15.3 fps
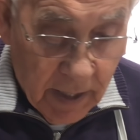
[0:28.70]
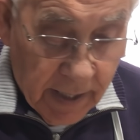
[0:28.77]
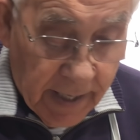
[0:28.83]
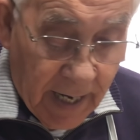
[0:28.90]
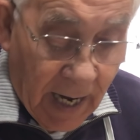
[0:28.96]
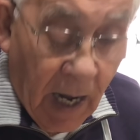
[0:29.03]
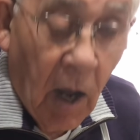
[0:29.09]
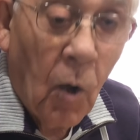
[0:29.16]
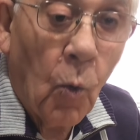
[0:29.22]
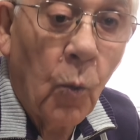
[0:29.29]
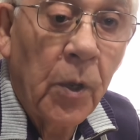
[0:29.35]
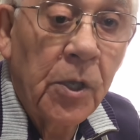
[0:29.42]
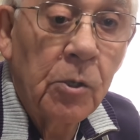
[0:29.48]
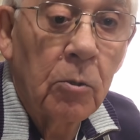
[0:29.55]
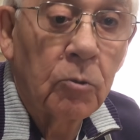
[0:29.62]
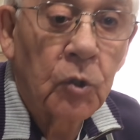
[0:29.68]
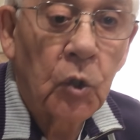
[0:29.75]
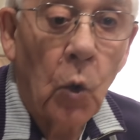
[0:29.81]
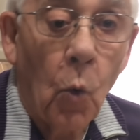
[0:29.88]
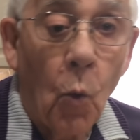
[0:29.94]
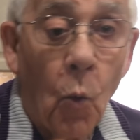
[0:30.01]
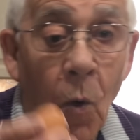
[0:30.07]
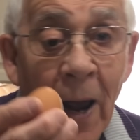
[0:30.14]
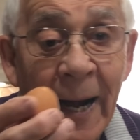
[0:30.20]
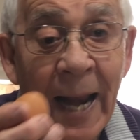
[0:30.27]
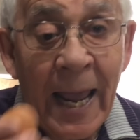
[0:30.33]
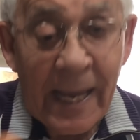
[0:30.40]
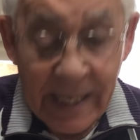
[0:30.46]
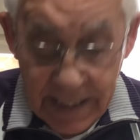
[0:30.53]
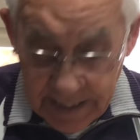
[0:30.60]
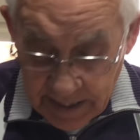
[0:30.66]
Now we use 1
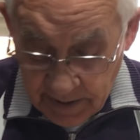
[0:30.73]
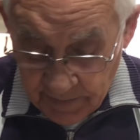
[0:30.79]
egg.